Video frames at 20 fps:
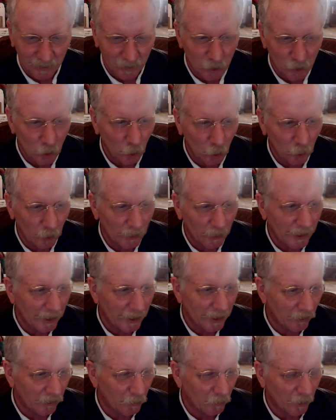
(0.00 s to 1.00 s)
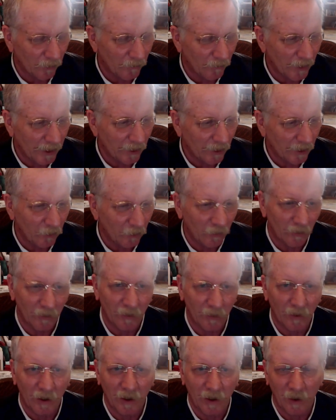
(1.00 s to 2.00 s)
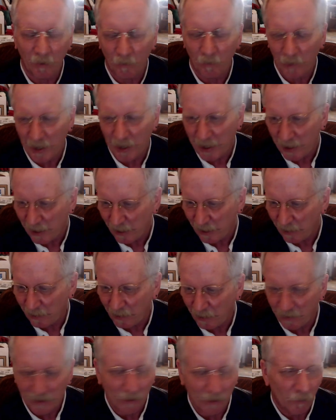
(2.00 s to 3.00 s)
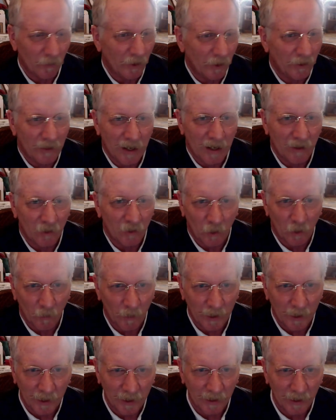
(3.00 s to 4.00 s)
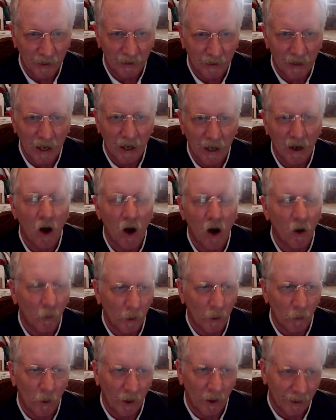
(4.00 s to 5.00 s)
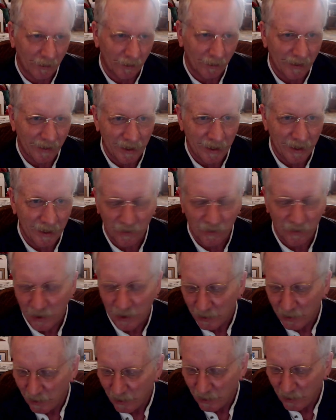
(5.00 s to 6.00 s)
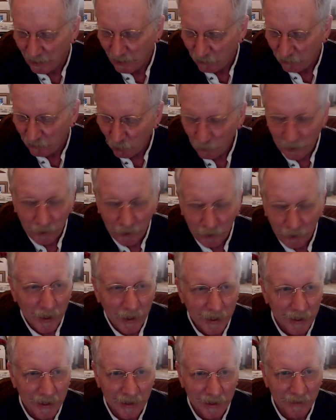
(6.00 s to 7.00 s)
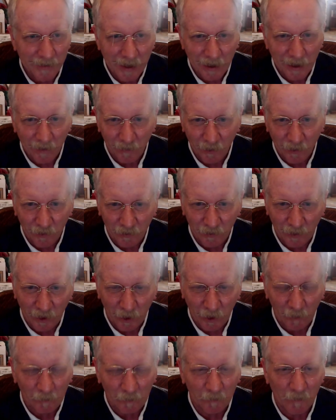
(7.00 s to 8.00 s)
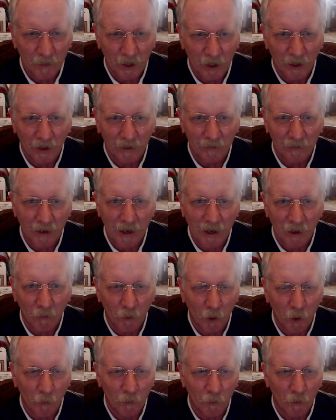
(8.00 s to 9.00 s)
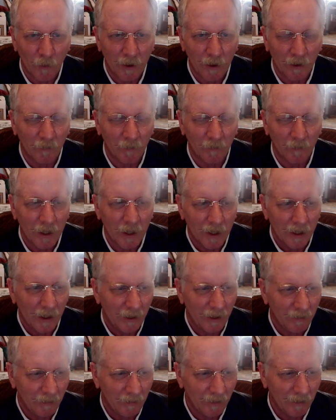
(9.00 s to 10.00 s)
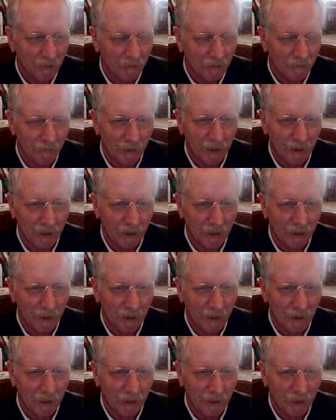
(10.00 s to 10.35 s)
cooler heads prevailed, and they go, these guys are already going to die. All we want is Heath. So they drag Heath out of his cell, tie a rope around him. He's in